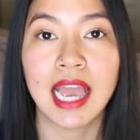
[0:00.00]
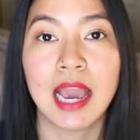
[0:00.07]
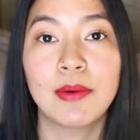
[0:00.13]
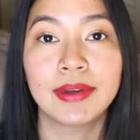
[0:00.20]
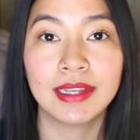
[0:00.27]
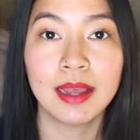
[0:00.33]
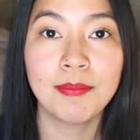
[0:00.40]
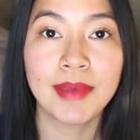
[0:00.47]
I
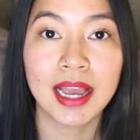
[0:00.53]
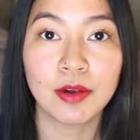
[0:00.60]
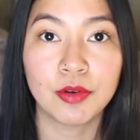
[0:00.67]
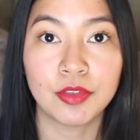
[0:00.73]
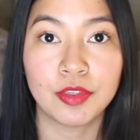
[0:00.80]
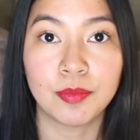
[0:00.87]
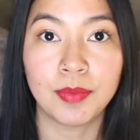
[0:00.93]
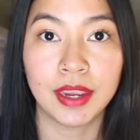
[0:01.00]
would come back
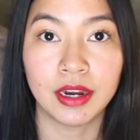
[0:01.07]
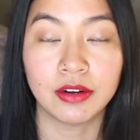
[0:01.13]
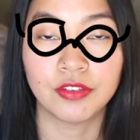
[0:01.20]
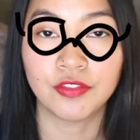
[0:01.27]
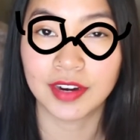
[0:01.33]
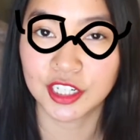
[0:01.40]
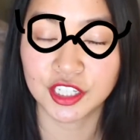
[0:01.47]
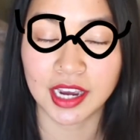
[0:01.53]
with a pair of
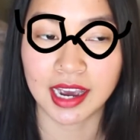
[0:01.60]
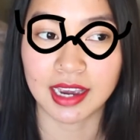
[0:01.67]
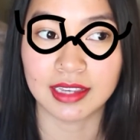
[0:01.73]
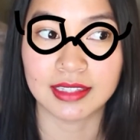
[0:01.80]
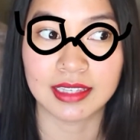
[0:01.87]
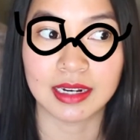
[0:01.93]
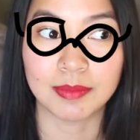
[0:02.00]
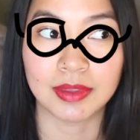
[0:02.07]
fresh
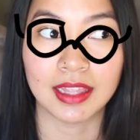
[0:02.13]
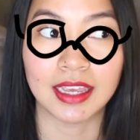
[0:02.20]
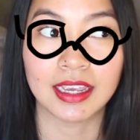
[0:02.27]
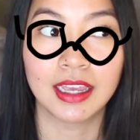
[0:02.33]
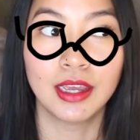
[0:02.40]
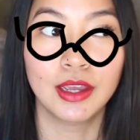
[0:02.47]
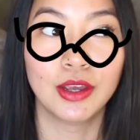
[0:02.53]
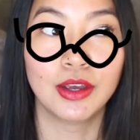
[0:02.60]
eyes and I'd be like,
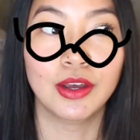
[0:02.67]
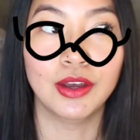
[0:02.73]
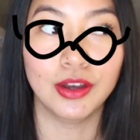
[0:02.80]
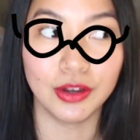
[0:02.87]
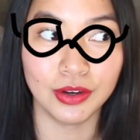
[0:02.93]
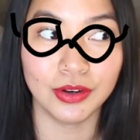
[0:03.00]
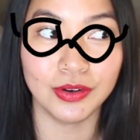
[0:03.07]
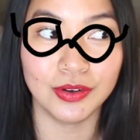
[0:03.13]

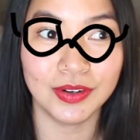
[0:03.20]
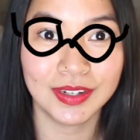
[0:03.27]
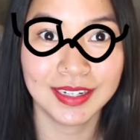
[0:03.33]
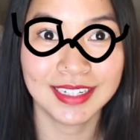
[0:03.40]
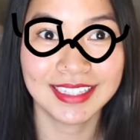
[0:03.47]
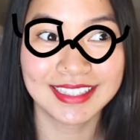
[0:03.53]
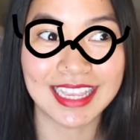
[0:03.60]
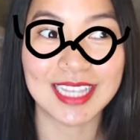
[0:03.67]
oh,
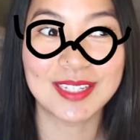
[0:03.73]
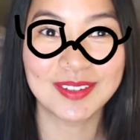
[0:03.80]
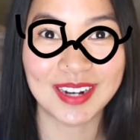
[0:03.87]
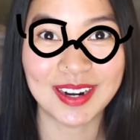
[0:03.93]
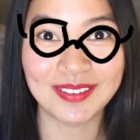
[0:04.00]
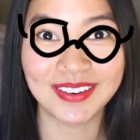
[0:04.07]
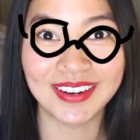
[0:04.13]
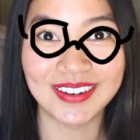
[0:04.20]
that's what I
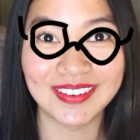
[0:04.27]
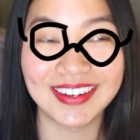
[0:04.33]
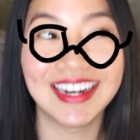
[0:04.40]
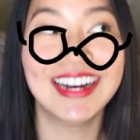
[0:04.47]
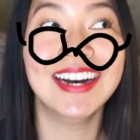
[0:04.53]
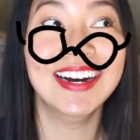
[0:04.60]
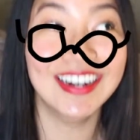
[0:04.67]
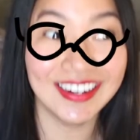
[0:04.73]
wrote.
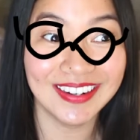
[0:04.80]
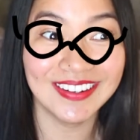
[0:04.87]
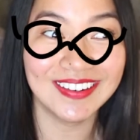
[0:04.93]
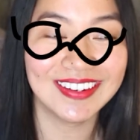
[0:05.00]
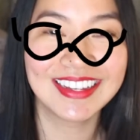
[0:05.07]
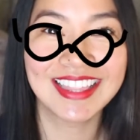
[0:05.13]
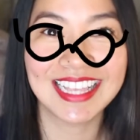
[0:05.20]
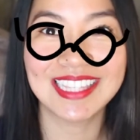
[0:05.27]

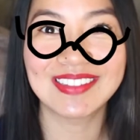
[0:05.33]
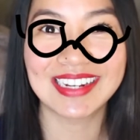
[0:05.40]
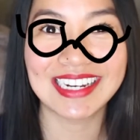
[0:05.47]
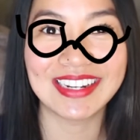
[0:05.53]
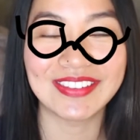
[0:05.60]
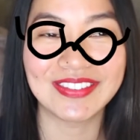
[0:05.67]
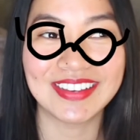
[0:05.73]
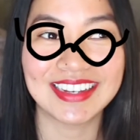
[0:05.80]
Oh, that's what I need
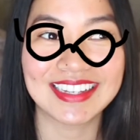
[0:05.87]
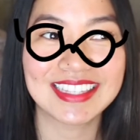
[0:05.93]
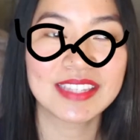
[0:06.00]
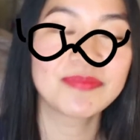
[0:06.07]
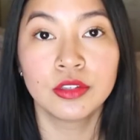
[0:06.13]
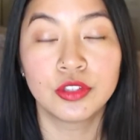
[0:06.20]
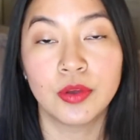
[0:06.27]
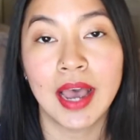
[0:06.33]
to fix.
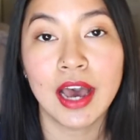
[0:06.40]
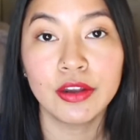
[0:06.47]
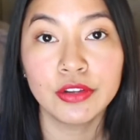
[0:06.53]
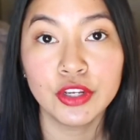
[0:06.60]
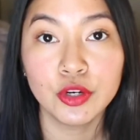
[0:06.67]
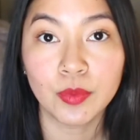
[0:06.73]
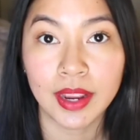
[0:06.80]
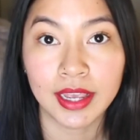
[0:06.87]
So how do
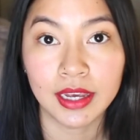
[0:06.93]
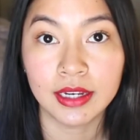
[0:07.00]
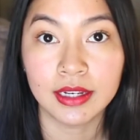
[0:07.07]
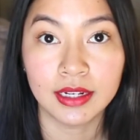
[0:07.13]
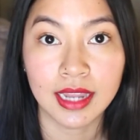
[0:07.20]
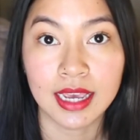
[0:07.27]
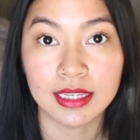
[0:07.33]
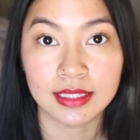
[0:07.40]
you write a
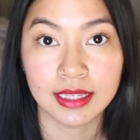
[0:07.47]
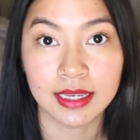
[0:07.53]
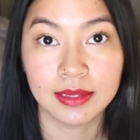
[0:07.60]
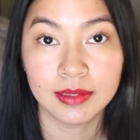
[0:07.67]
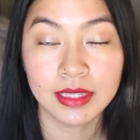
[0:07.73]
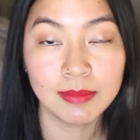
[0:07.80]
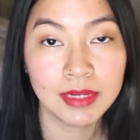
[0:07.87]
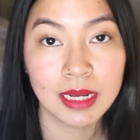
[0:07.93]
good essay?
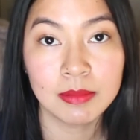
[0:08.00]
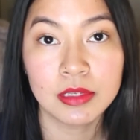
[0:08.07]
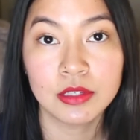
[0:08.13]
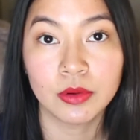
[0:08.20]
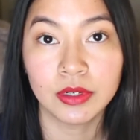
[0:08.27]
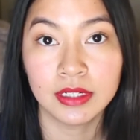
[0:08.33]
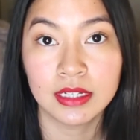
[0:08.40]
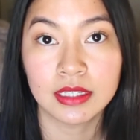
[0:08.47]
Sometimes these
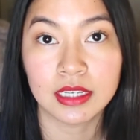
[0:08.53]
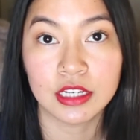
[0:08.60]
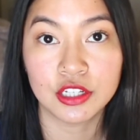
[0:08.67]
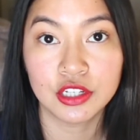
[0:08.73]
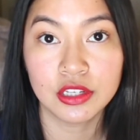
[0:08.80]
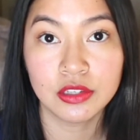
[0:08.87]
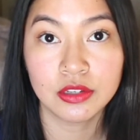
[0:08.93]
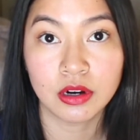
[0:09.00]

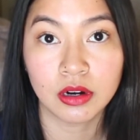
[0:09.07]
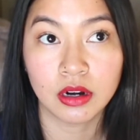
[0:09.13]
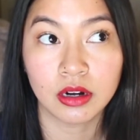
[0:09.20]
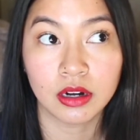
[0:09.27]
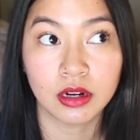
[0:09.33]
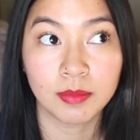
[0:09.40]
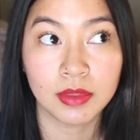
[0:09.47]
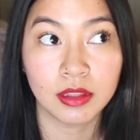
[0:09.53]
organizations are
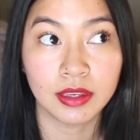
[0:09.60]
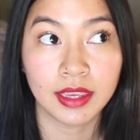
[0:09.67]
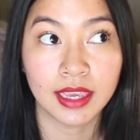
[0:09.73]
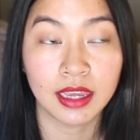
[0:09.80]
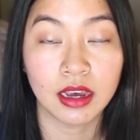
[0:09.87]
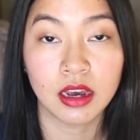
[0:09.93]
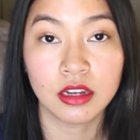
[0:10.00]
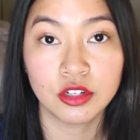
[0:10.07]
going to be looking
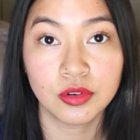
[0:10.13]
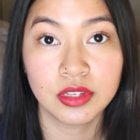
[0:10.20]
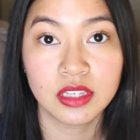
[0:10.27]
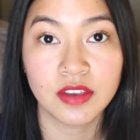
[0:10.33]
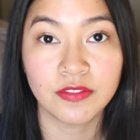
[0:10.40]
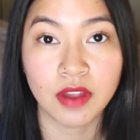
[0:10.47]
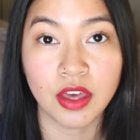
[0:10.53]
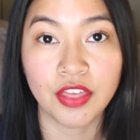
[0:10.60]
at hundreds,
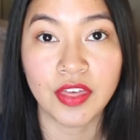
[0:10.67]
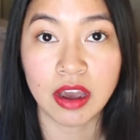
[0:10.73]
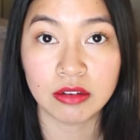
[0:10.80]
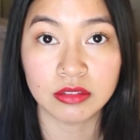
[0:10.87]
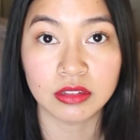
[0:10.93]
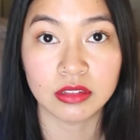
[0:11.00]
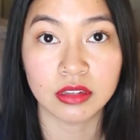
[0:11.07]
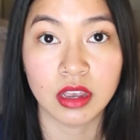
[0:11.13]
if not
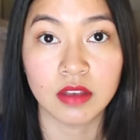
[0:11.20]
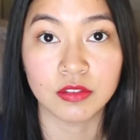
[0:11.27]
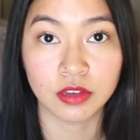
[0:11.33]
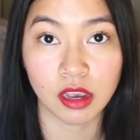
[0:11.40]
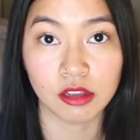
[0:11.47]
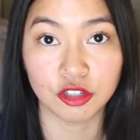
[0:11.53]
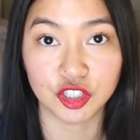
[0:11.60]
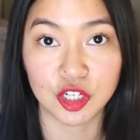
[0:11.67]
thousands, of
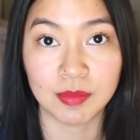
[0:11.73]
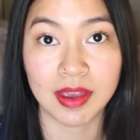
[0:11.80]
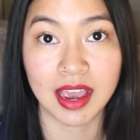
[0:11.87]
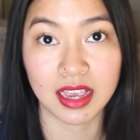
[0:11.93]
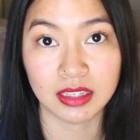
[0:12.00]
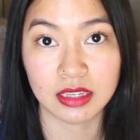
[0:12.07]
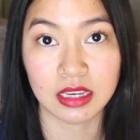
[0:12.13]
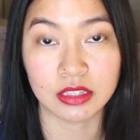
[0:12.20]
scholarship
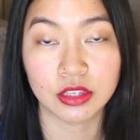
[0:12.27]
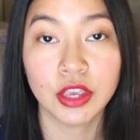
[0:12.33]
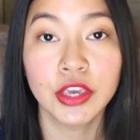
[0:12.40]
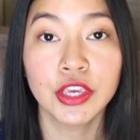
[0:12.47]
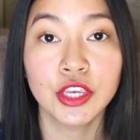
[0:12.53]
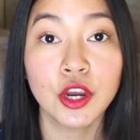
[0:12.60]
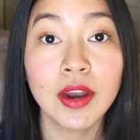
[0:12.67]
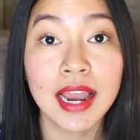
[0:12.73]
essays.
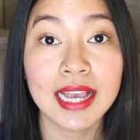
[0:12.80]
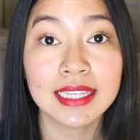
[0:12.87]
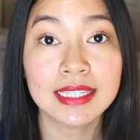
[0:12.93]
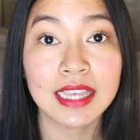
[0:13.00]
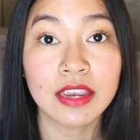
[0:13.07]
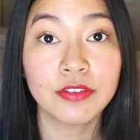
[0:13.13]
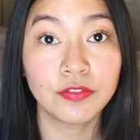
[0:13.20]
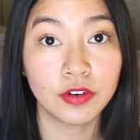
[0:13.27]
Your
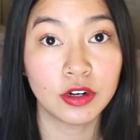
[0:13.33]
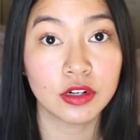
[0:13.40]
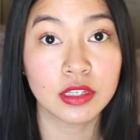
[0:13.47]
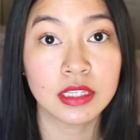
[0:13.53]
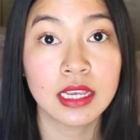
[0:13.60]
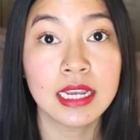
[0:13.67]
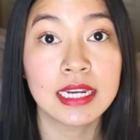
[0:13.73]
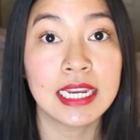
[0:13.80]
essay
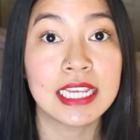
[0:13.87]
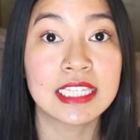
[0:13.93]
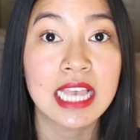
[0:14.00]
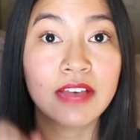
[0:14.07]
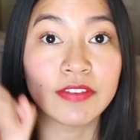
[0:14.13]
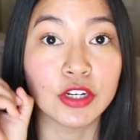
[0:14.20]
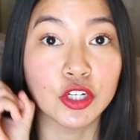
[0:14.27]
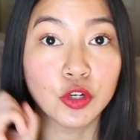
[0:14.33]
first needs to
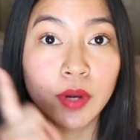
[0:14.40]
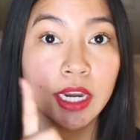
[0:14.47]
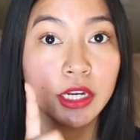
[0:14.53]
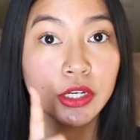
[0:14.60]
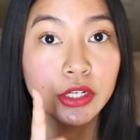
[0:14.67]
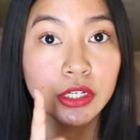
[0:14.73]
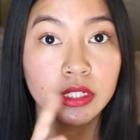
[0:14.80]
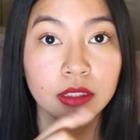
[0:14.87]
have a great
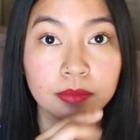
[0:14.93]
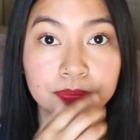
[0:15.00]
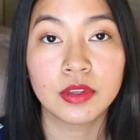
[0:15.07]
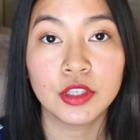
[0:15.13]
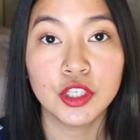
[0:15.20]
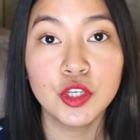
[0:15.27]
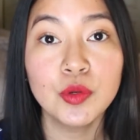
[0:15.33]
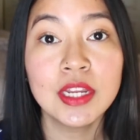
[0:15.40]
hook.
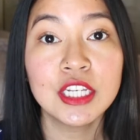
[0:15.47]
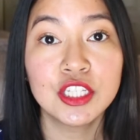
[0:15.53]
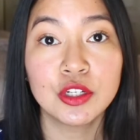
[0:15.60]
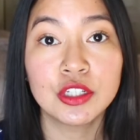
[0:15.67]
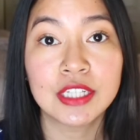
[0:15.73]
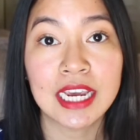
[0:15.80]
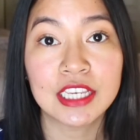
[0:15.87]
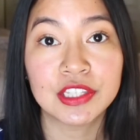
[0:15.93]
You need to
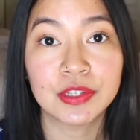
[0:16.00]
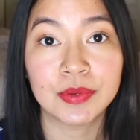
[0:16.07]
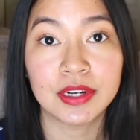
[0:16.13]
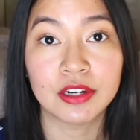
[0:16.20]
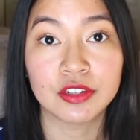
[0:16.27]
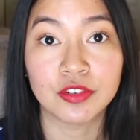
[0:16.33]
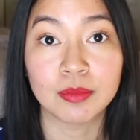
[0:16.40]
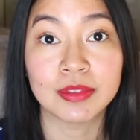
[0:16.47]
entice the
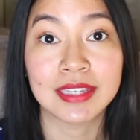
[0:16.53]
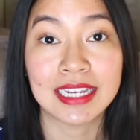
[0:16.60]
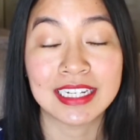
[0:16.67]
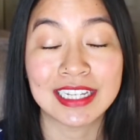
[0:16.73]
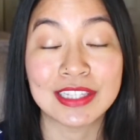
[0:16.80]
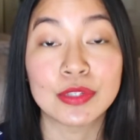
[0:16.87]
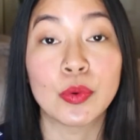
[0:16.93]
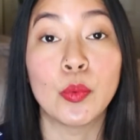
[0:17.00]
readers from
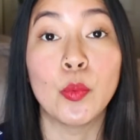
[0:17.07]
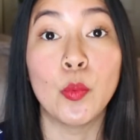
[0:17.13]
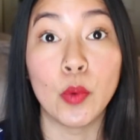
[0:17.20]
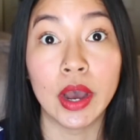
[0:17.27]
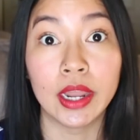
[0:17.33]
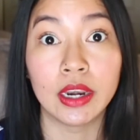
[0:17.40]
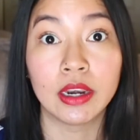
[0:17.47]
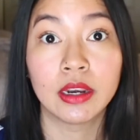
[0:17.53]
sentence
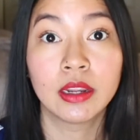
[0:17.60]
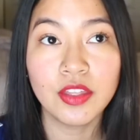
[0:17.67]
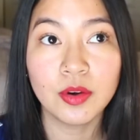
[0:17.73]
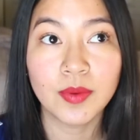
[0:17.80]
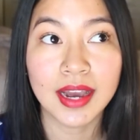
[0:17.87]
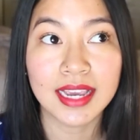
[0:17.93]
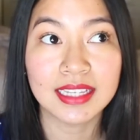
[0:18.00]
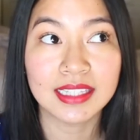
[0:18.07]
1.
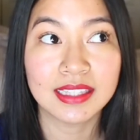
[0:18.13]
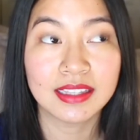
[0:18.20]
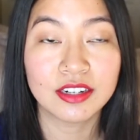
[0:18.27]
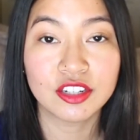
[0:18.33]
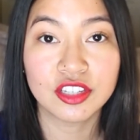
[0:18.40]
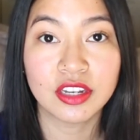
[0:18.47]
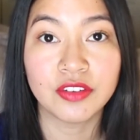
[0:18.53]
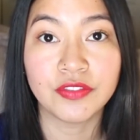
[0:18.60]
Otherwise, they're
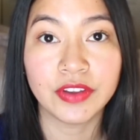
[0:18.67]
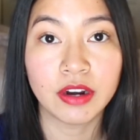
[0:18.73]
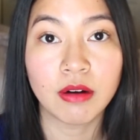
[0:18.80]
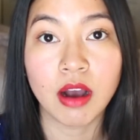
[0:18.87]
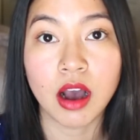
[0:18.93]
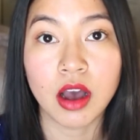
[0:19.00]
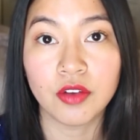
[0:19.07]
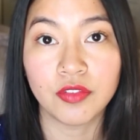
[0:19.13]
just going to veer
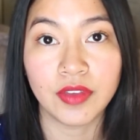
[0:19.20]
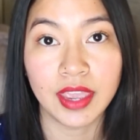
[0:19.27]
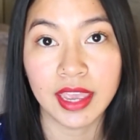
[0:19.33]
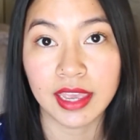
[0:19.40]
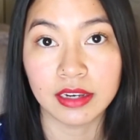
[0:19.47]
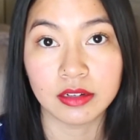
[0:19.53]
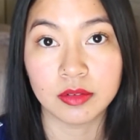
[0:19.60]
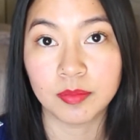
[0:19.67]
off
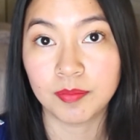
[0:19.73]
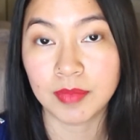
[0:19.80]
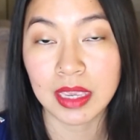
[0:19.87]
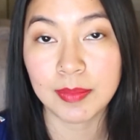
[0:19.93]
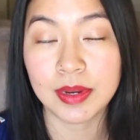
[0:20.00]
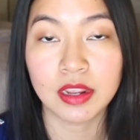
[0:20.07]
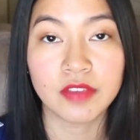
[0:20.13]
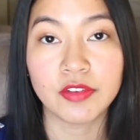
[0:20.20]
and
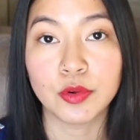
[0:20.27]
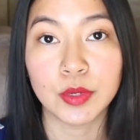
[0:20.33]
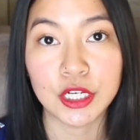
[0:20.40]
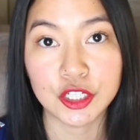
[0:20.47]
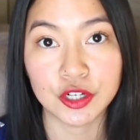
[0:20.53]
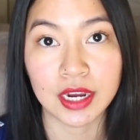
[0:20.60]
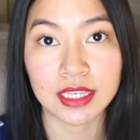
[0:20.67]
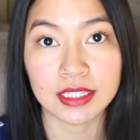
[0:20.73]
maybe not even
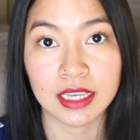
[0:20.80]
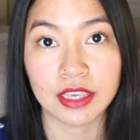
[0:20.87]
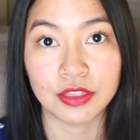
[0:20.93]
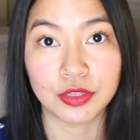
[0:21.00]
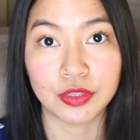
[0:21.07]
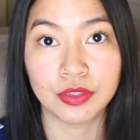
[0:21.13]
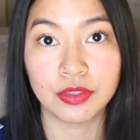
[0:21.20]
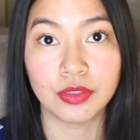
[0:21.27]
read your essay
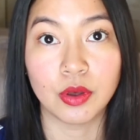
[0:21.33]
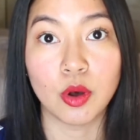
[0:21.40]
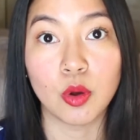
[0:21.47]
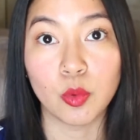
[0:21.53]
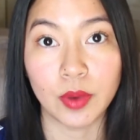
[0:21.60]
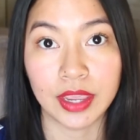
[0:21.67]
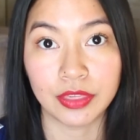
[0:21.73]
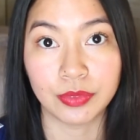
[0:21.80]
the whole
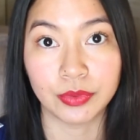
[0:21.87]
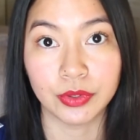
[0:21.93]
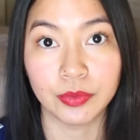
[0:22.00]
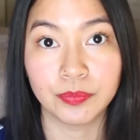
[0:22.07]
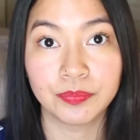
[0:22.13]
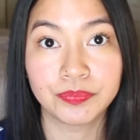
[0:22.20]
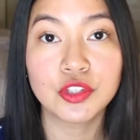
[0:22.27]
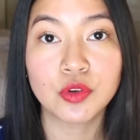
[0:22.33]
way through.
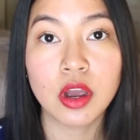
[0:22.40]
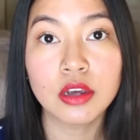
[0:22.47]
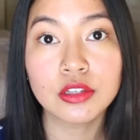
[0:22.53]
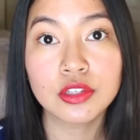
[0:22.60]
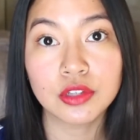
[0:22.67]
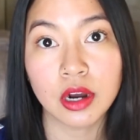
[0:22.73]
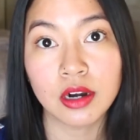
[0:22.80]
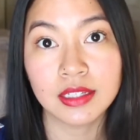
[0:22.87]
Strong
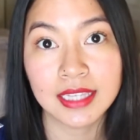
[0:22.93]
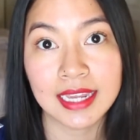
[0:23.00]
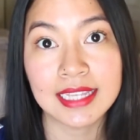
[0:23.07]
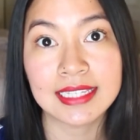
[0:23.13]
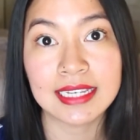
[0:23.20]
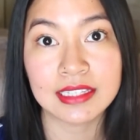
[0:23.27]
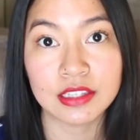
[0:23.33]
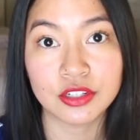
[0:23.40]
starts kind of
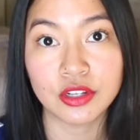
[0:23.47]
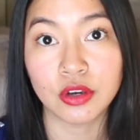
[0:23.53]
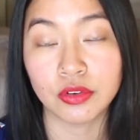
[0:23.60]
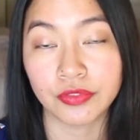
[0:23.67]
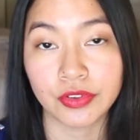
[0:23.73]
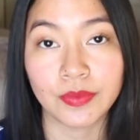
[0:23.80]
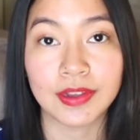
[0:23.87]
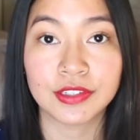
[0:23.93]
sets the tone
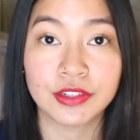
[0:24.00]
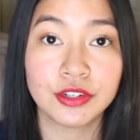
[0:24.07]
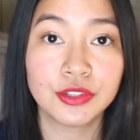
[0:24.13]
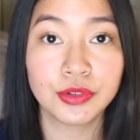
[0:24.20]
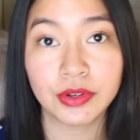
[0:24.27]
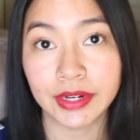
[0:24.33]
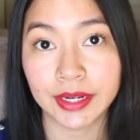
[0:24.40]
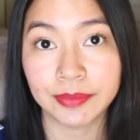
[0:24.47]
for the rest of your
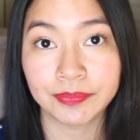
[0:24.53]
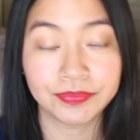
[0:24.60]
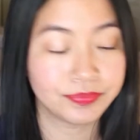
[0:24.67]
story.